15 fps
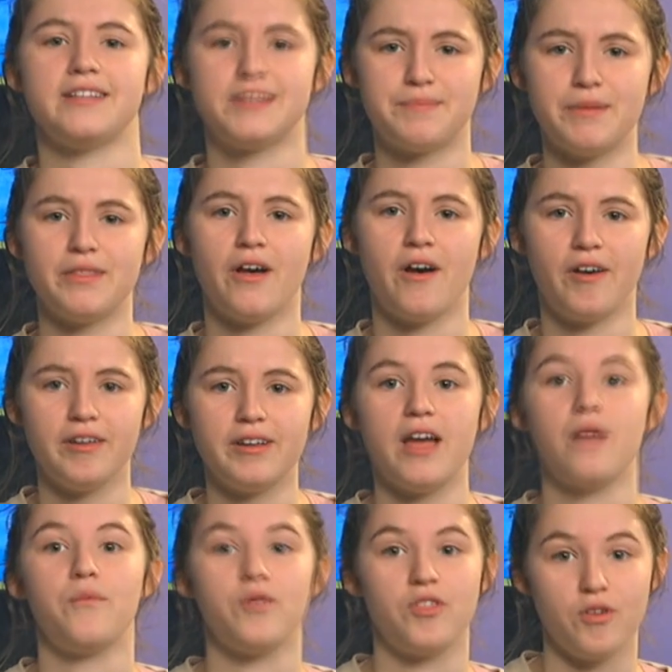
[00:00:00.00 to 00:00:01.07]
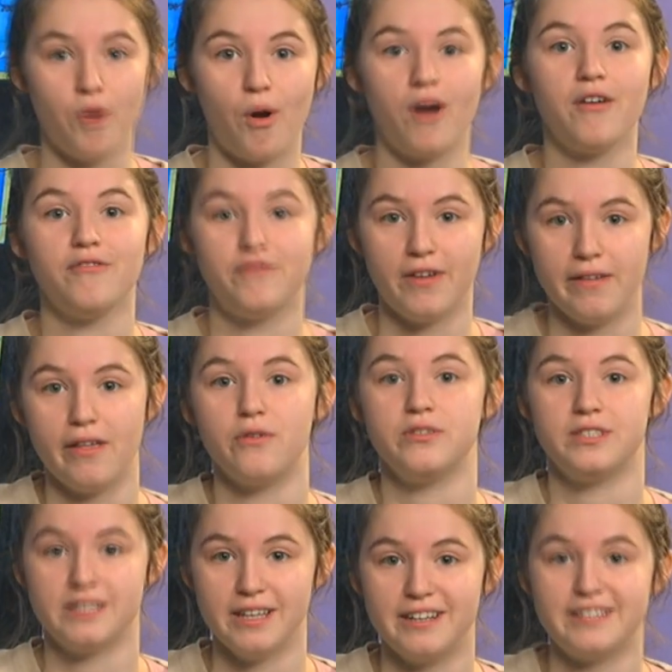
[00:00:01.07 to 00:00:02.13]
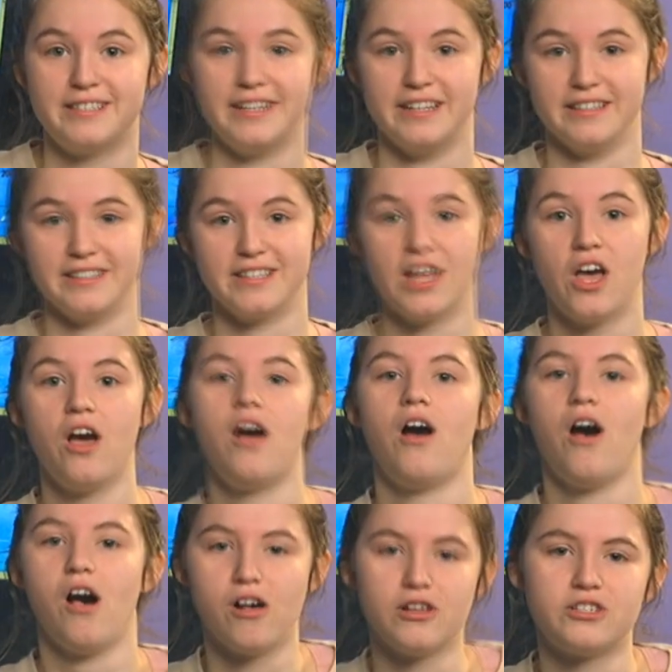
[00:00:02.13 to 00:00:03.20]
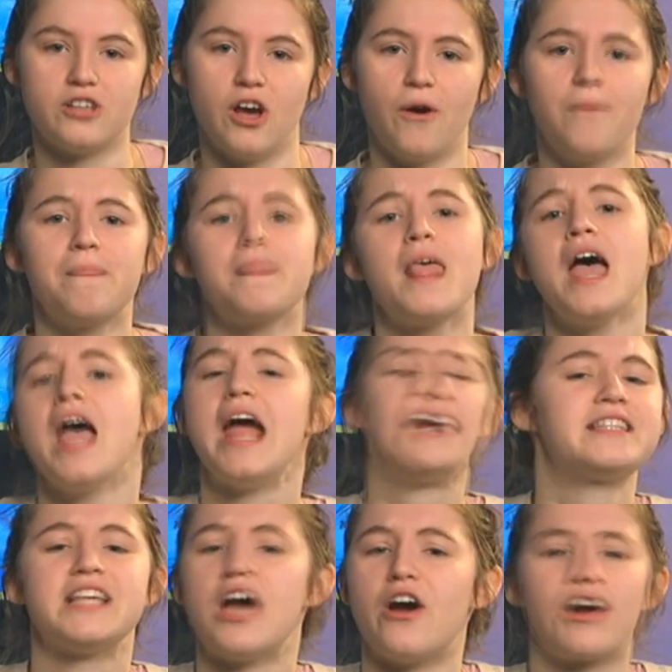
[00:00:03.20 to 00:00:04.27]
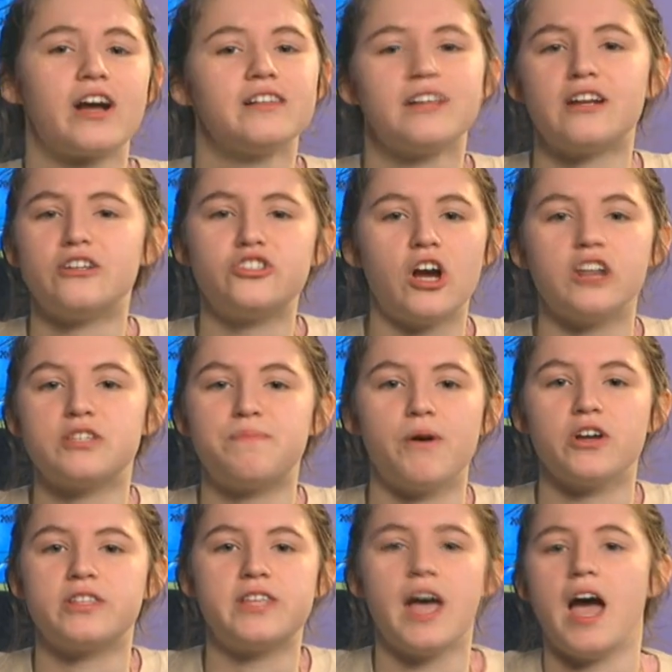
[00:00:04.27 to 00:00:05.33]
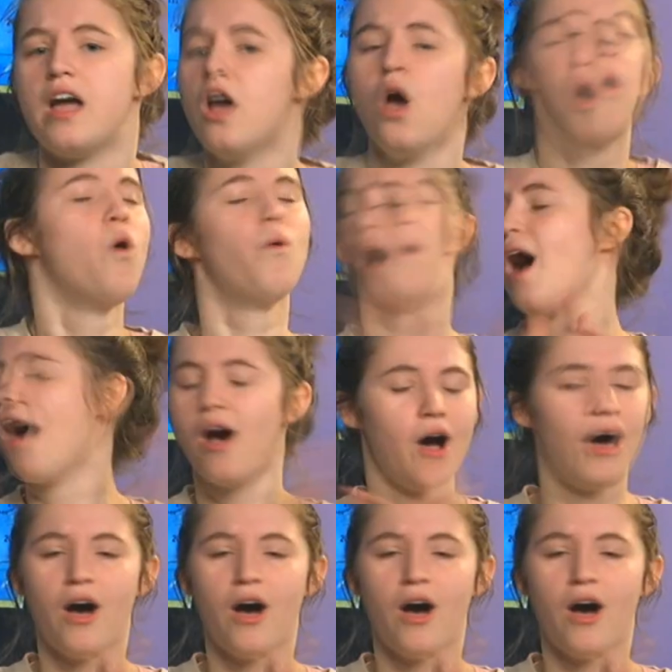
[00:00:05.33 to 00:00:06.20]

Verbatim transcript: spend the holiday with your fellow citizens. Also, it's Erica Littlejohn's birthday. Woo!